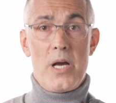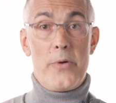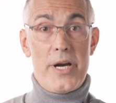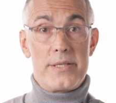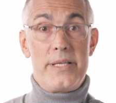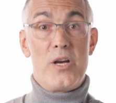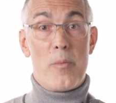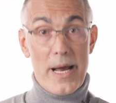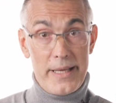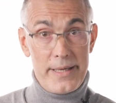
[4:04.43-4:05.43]
whereas the
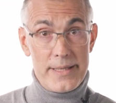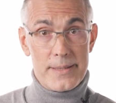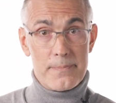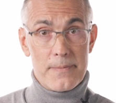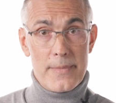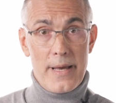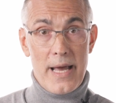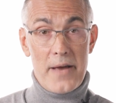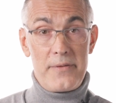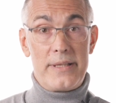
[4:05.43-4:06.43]
humanities
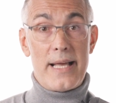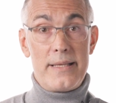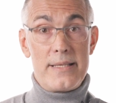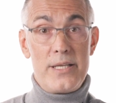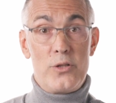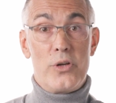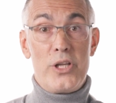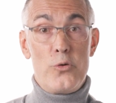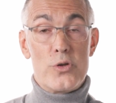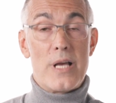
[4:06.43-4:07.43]
have the tendency to
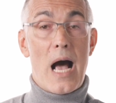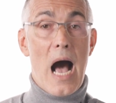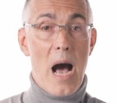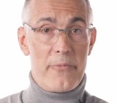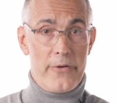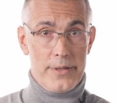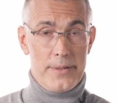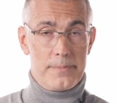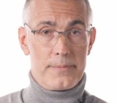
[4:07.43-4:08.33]
reduce upward,